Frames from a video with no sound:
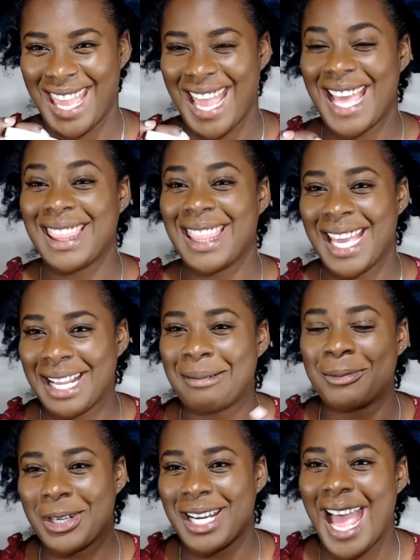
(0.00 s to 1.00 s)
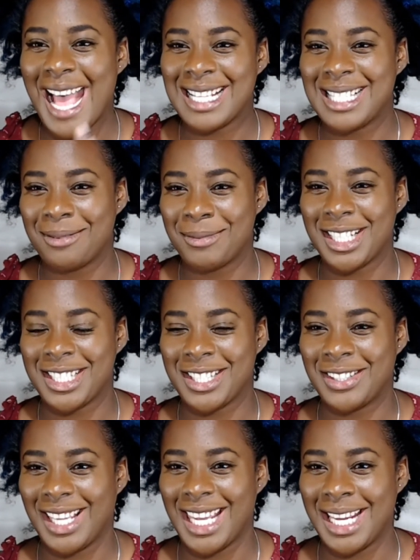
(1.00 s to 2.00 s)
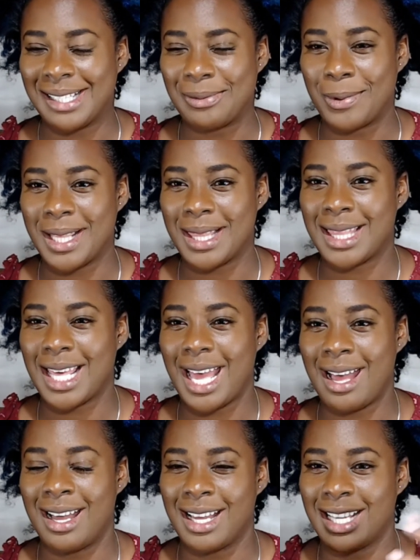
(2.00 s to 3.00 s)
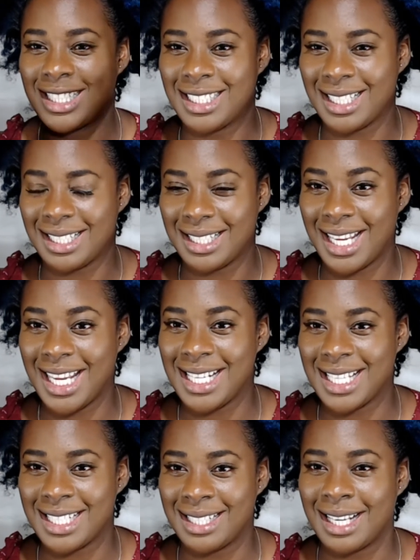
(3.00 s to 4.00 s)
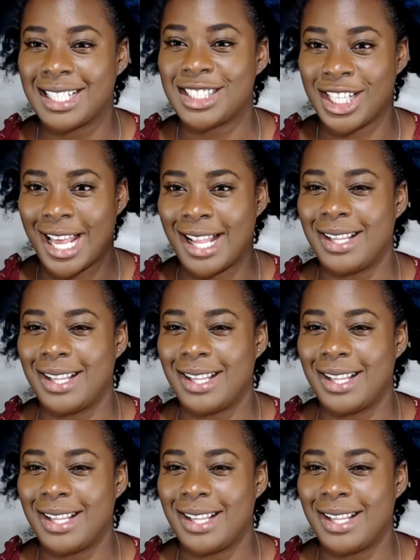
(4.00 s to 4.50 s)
and then I'm going to add some additional heat with a heated gel